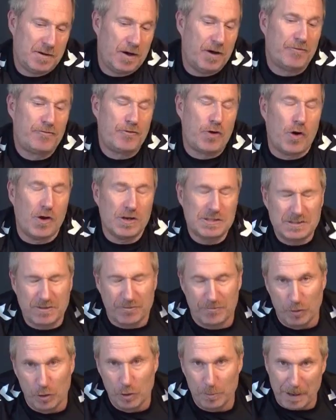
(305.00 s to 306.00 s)
of course the
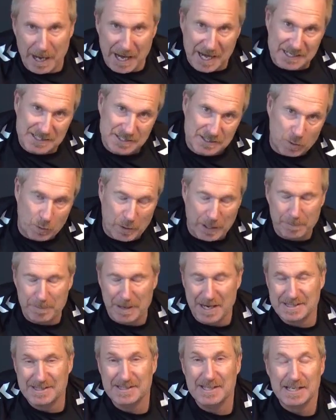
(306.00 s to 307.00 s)
fullbacks, the
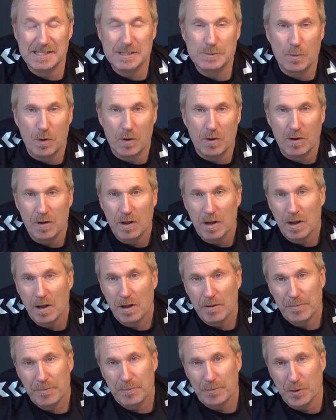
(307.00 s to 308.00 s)
wingbacks takes more
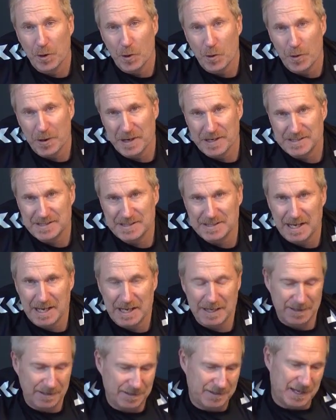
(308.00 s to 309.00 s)
throw-ins
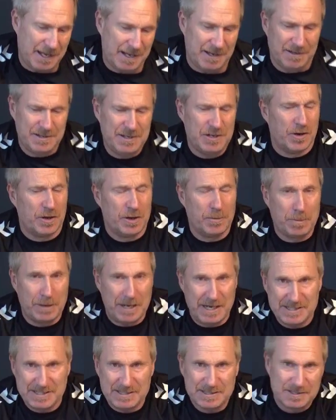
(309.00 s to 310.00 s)
than the other
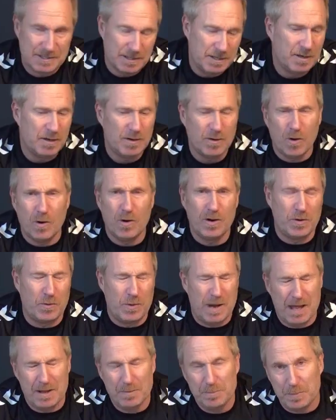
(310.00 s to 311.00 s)
players all
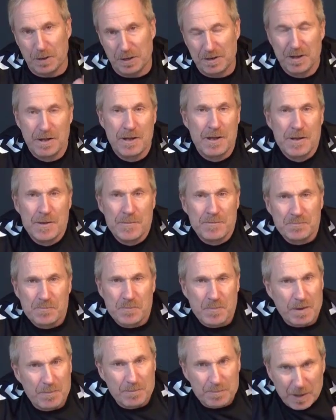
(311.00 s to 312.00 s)
around. But
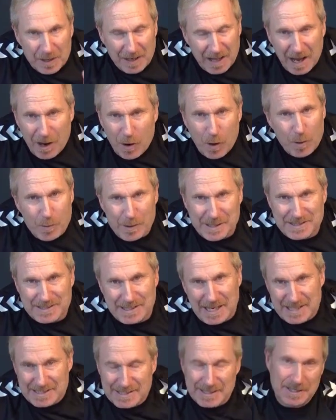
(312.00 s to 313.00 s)
I always
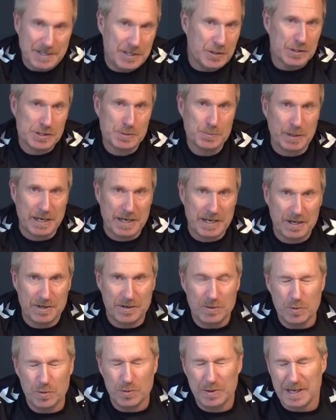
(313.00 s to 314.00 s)
say it's the nearest player
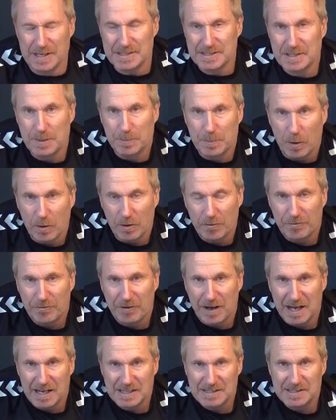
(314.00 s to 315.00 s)
who gets the ball
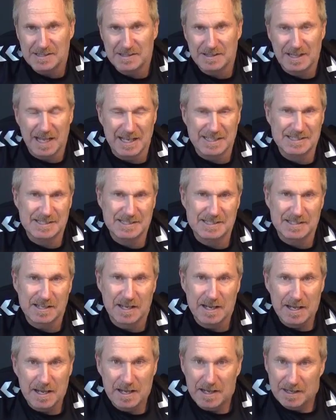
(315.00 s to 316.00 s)
fast.
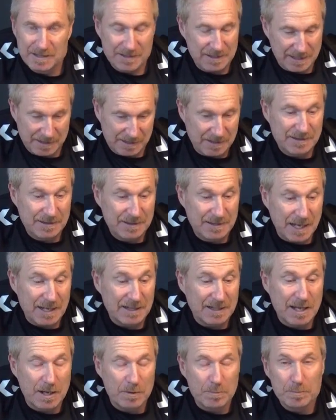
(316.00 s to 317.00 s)

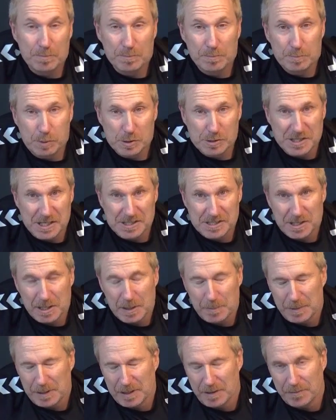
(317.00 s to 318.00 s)
That can potentially
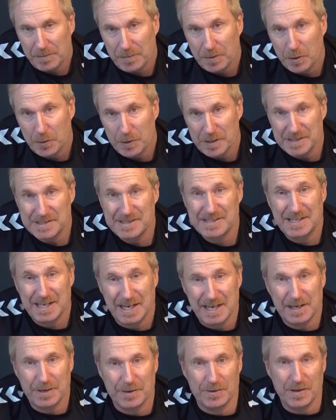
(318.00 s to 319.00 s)
be the throw-in
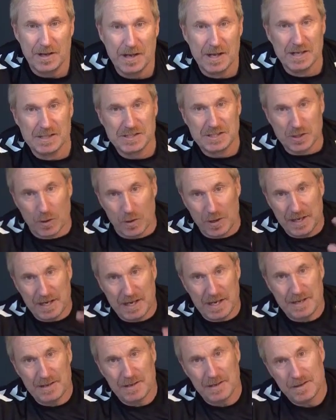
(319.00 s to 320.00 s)
taker. So
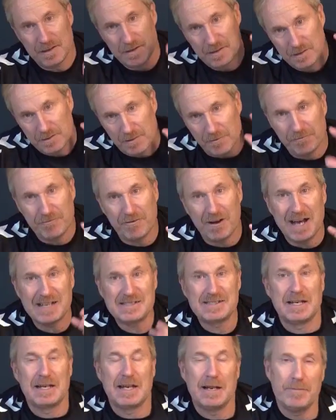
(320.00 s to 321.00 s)
again, the
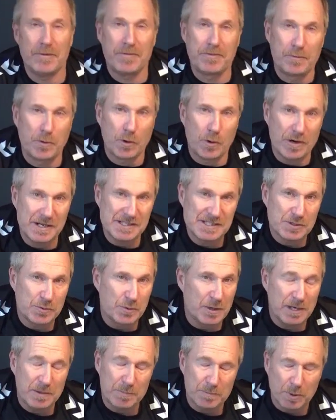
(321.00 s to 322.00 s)
fast and clever thrower is
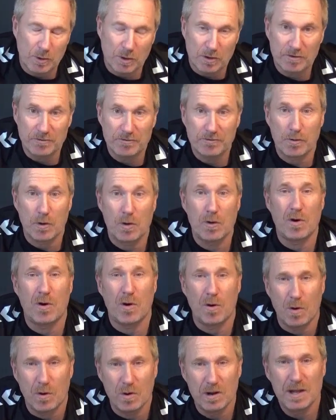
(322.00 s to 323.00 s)
really important for
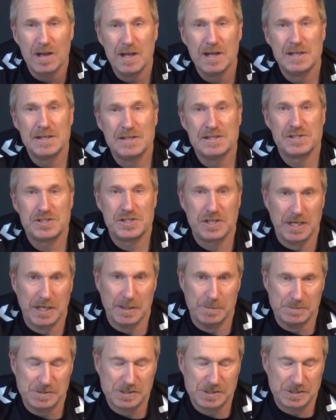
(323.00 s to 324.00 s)
all
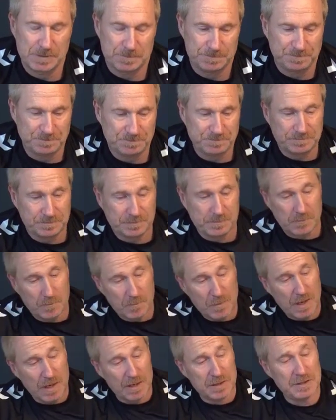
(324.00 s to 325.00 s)
teams.
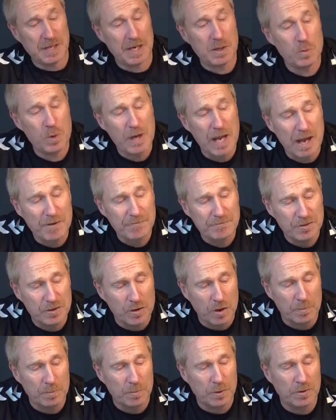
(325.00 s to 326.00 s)
Then we have
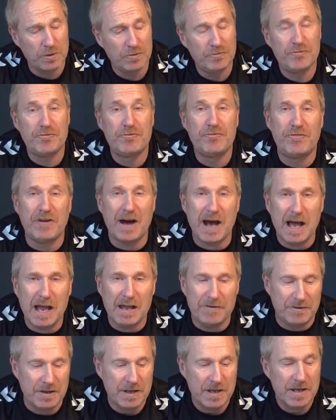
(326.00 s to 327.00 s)
number
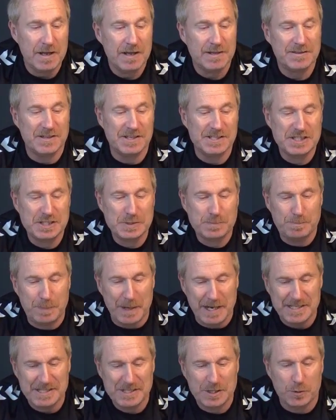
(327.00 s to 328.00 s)
5, the
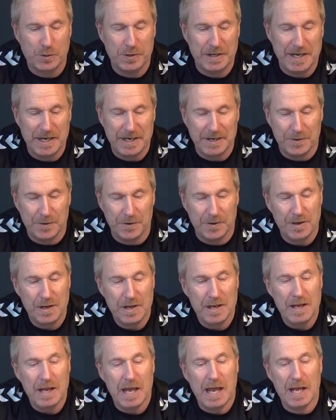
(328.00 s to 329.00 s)
space creator.
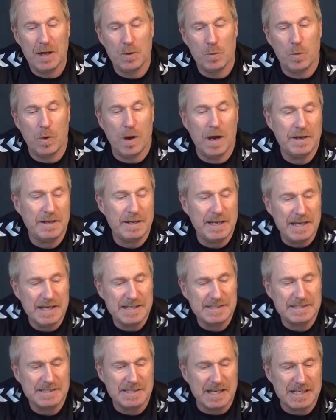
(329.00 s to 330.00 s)
And what
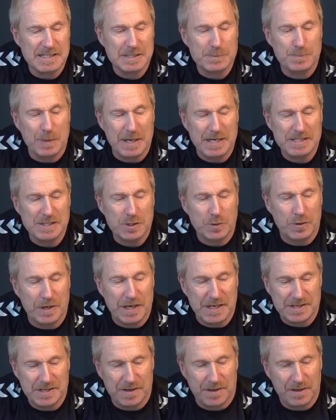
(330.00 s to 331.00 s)
is a space
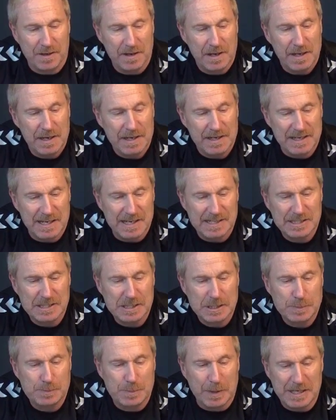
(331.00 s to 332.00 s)
creator? Yes, a
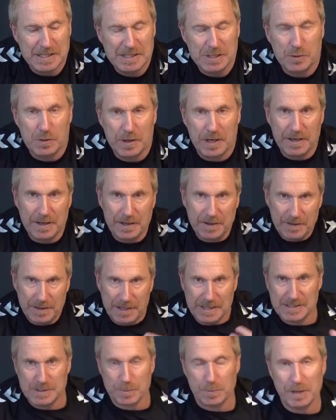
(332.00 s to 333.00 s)
space creator
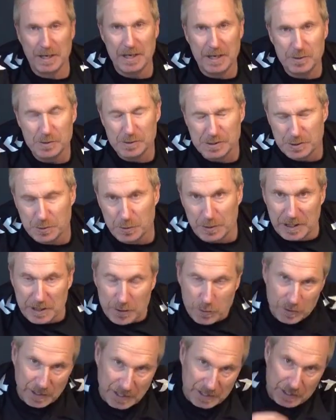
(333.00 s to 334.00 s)
is a player who's really
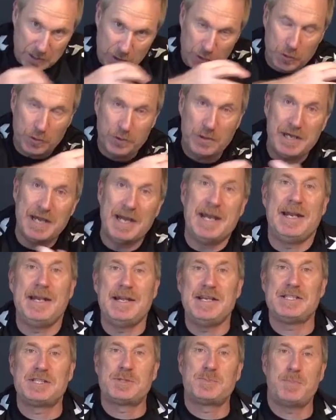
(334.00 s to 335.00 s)
good at
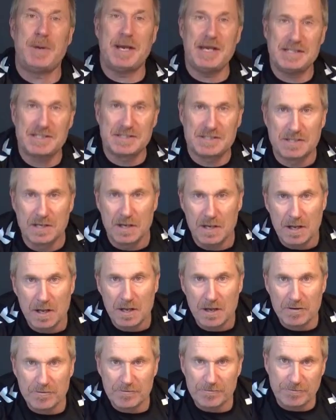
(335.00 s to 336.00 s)
creating space
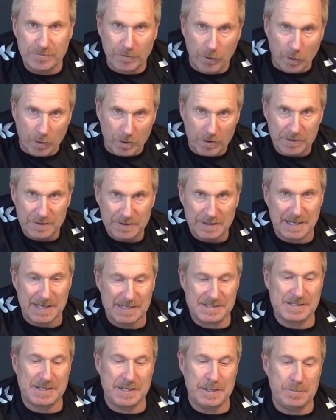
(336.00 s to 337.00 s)
for their
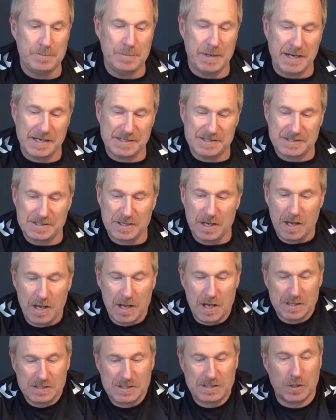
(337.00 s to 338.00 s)
teammates.
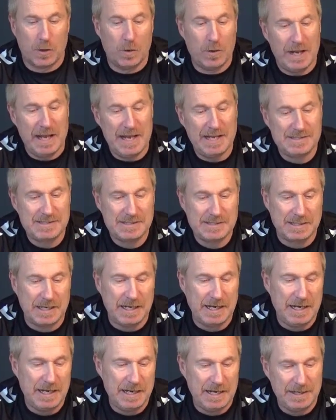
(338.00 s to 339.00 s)
So let's
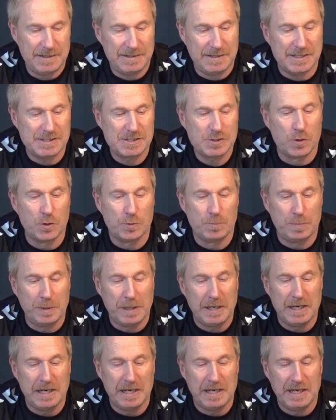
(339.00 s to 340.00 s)
say this could
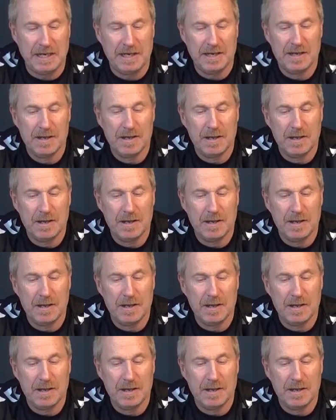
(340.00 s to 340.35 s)
be